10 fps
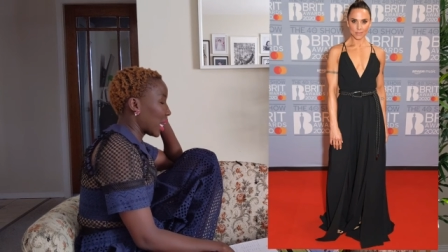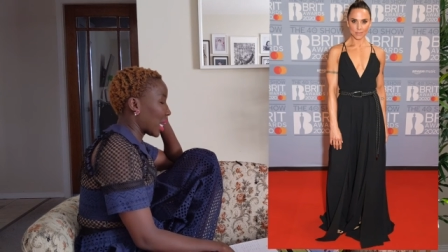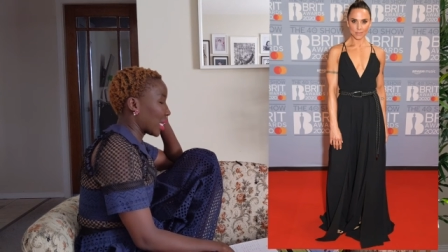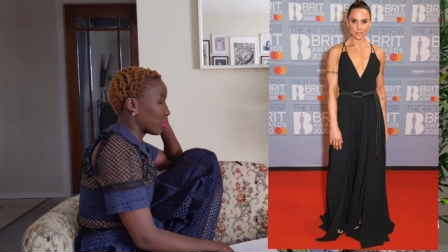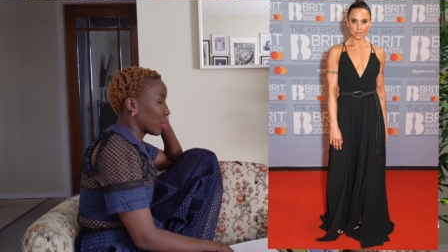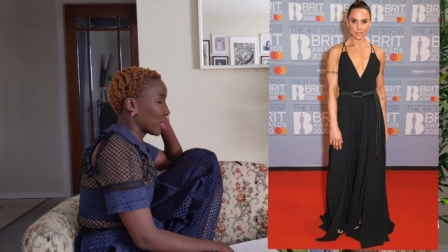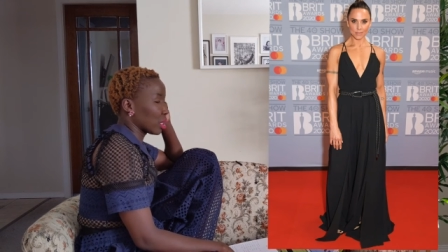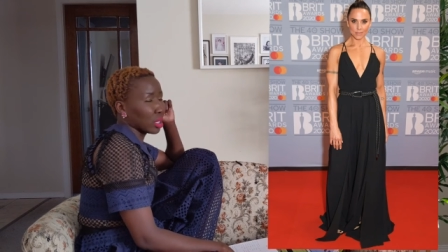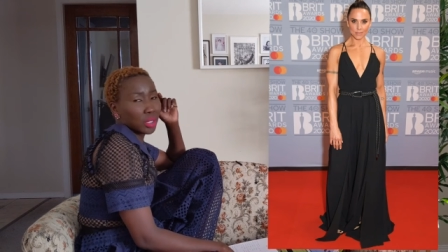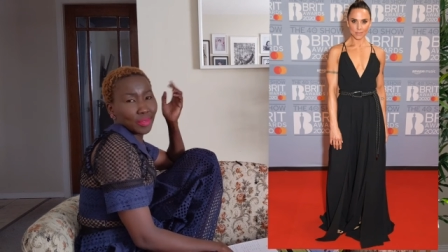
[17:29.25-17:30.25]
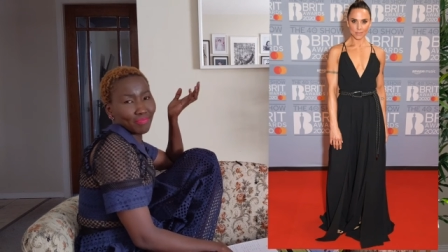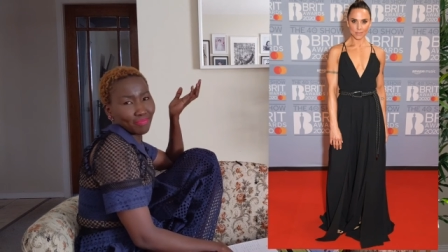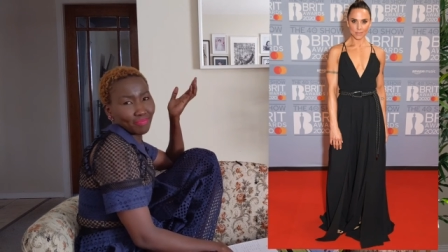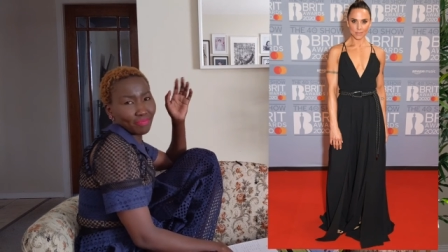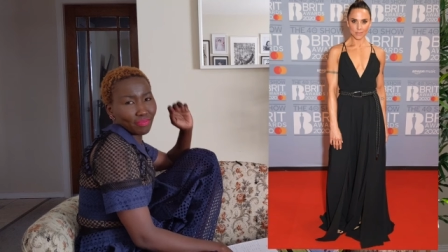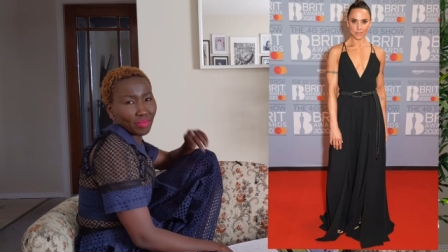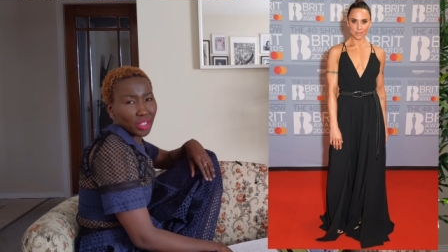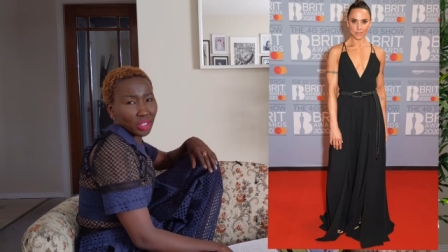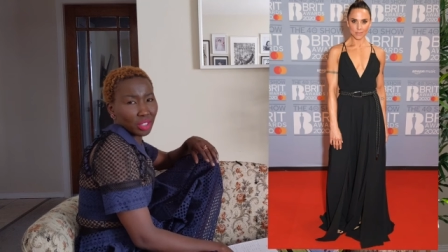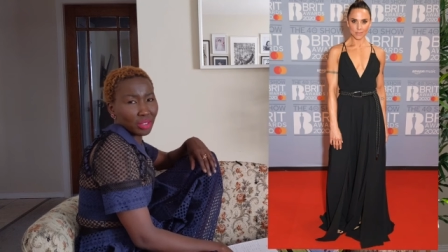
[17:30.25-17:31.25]
I mean,
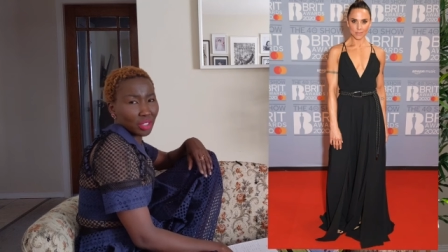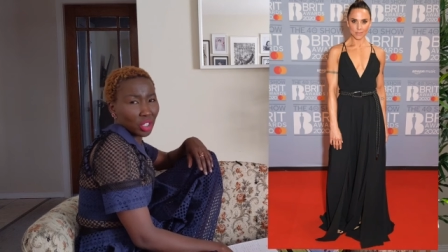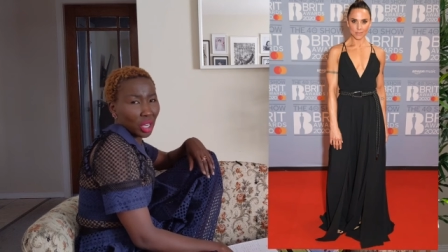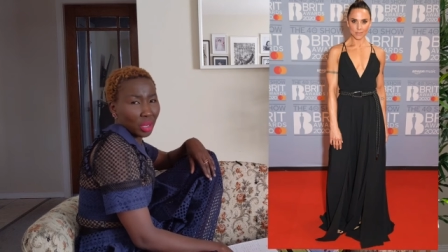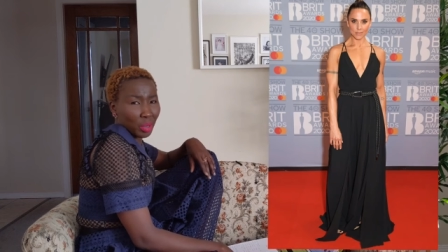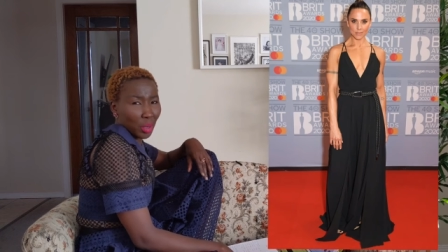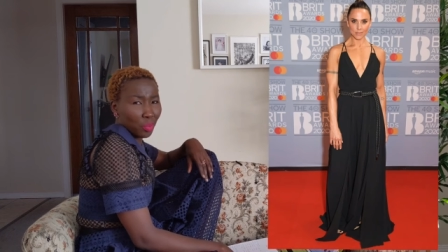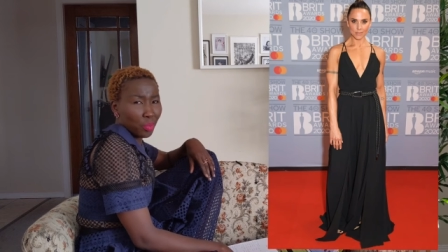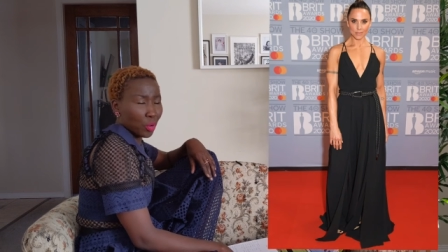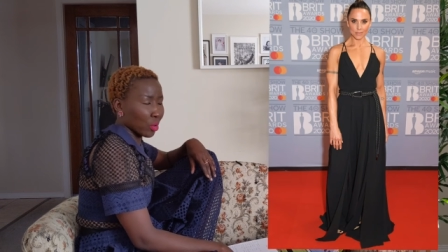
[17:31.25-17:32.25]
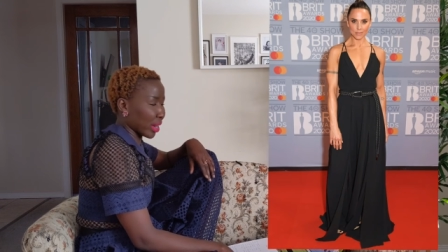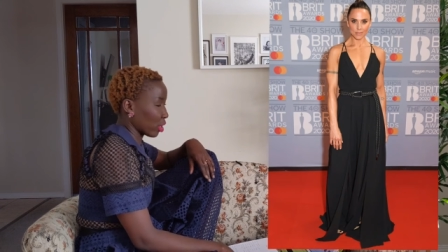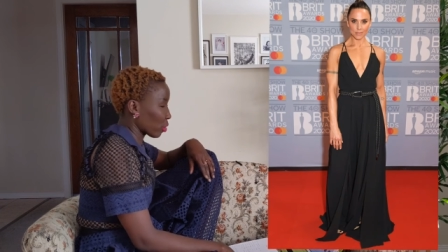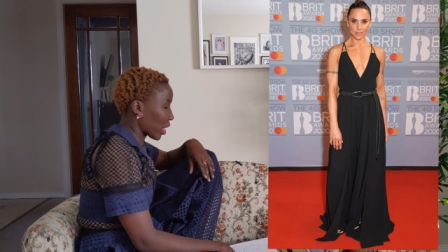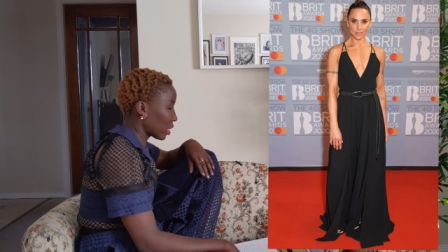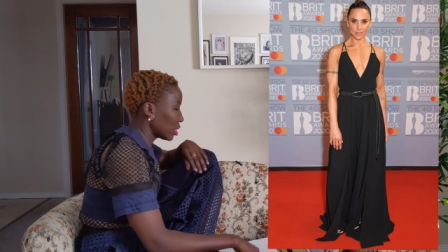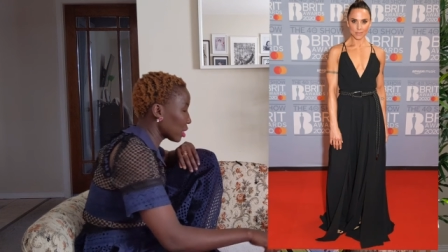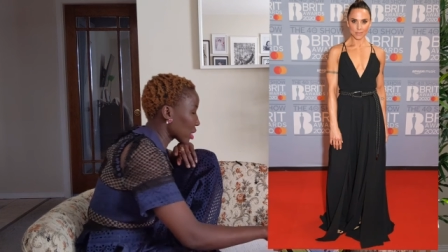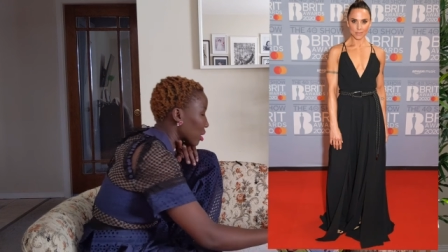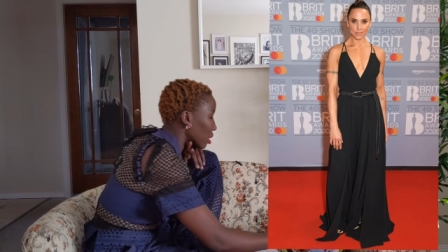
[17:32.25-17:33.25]
talk about boring, right?